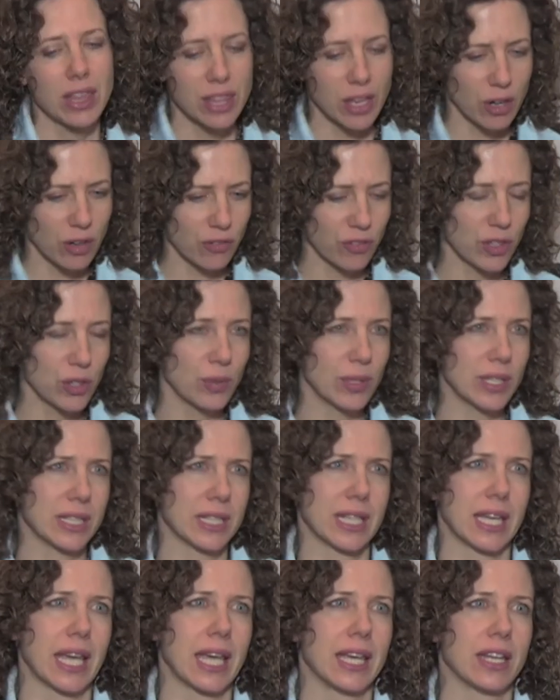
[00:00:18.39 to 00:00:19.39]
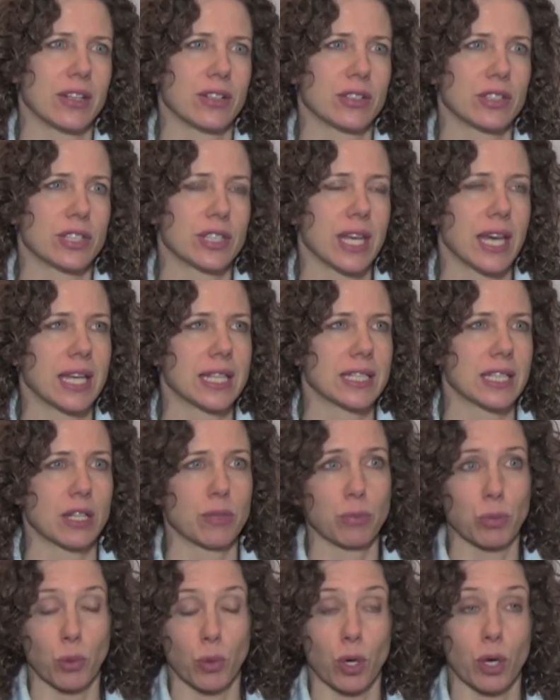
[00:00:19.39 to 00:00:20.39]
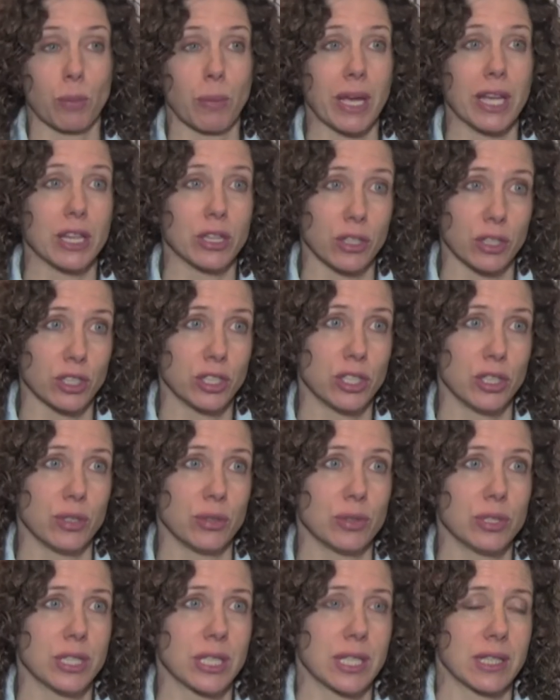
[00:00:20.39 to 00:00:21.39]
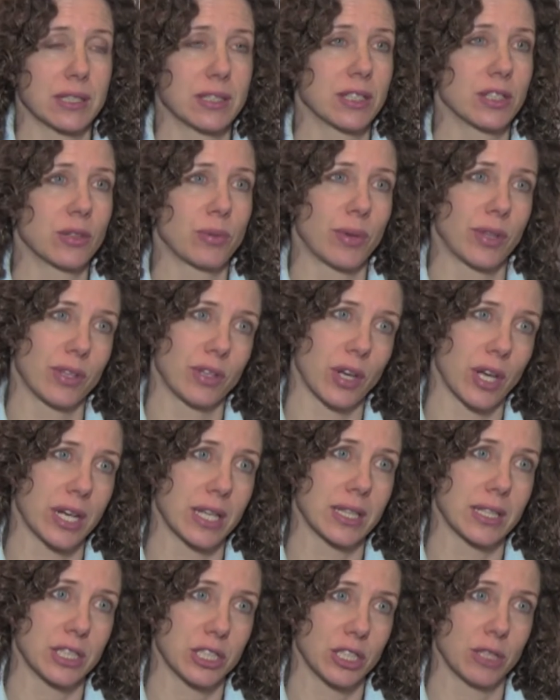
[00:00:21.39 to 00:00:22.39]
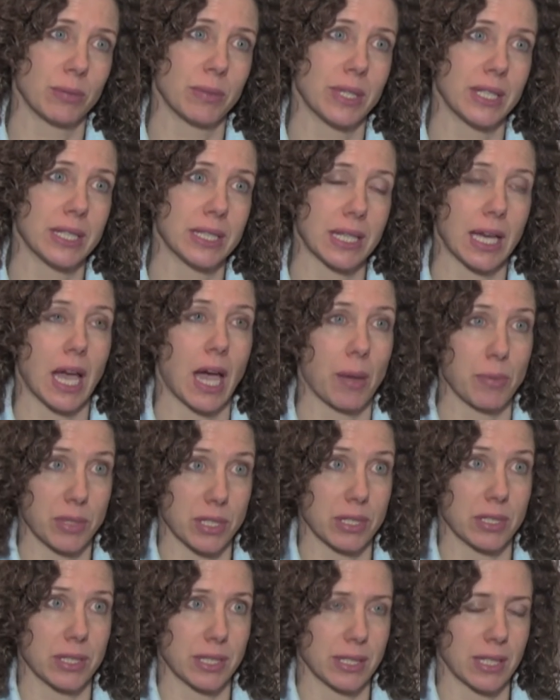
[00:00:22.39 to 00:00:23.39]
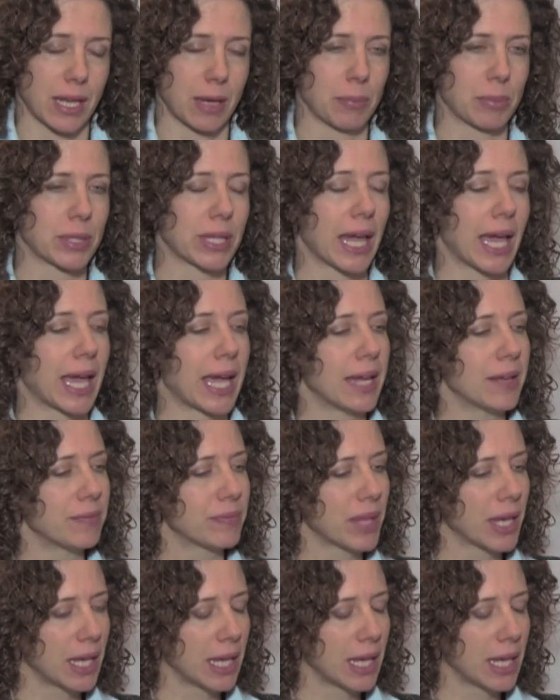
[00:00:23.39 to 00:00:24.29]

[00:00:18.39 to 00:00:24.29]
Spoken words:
There are a few indicators that an employer might look to consider whether or not a legitimate absence is at play.